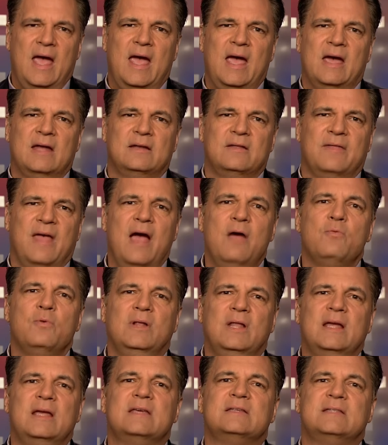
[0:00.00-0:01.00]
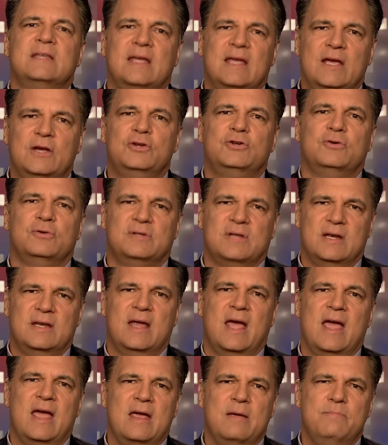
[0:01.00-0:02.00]
And that really is the issue
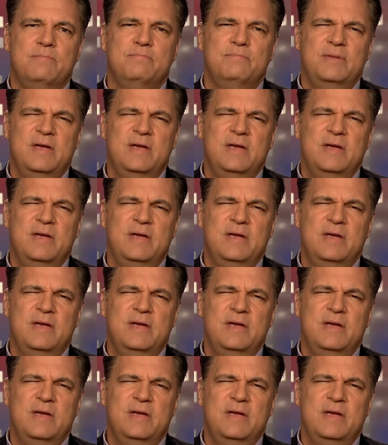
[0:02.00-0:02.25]
today.